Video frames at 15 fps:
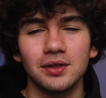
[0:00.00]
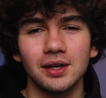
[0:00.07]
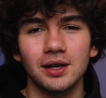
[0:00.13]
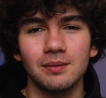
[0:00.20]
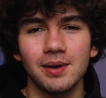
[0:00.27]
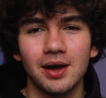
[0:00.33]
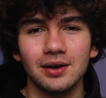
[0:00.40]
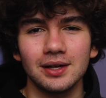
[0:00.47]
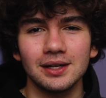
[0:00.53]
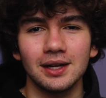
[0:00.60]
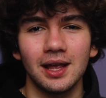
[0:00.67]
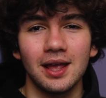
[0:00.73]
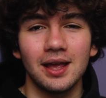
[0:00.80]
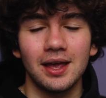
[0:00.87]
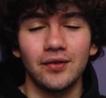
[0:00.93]
think about it,
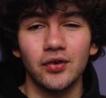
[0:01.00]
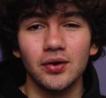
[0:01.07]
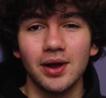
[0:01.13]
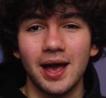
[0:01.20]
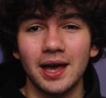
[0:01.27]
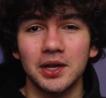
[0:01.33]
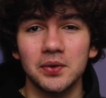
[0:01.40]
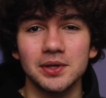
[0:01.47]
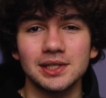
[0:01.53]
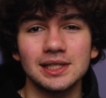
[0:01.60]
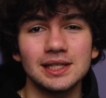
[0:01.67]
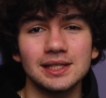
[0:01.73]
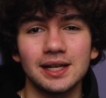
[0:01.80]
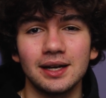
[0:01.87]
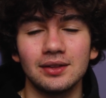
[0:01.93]
if your
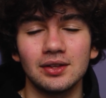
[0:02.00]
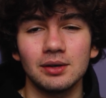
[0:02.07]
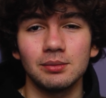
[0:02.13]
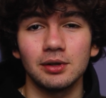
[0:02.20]
accuracy is anything